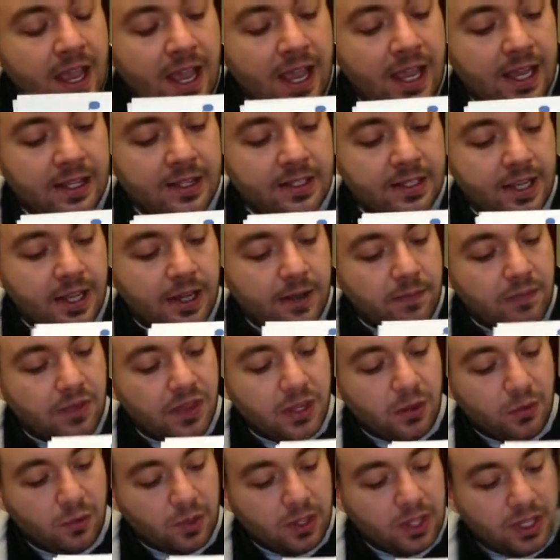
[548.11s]
and
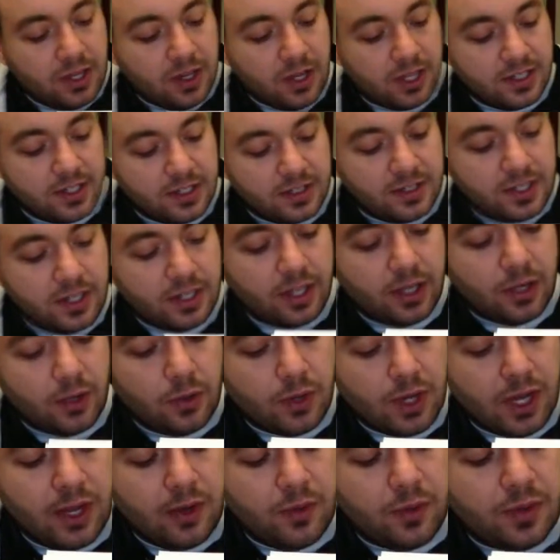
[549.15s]
they really got to see like,
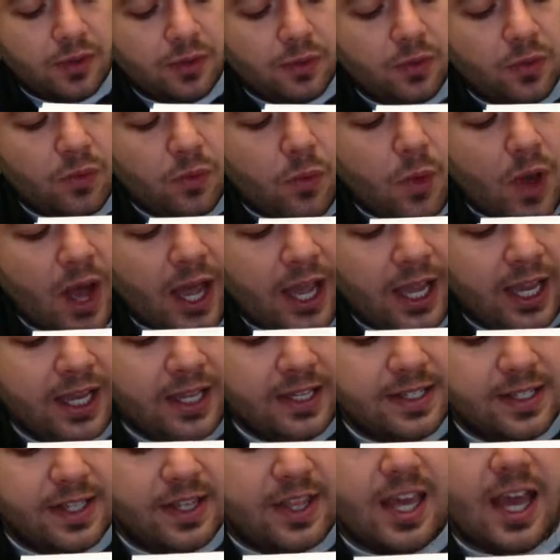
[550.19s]
okay, well, why
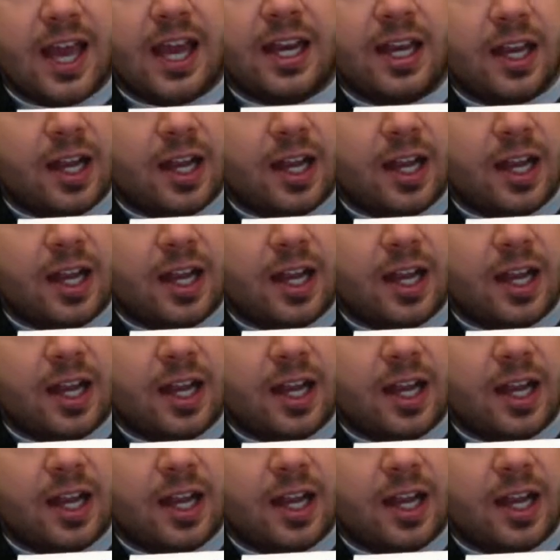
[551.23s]
is it that?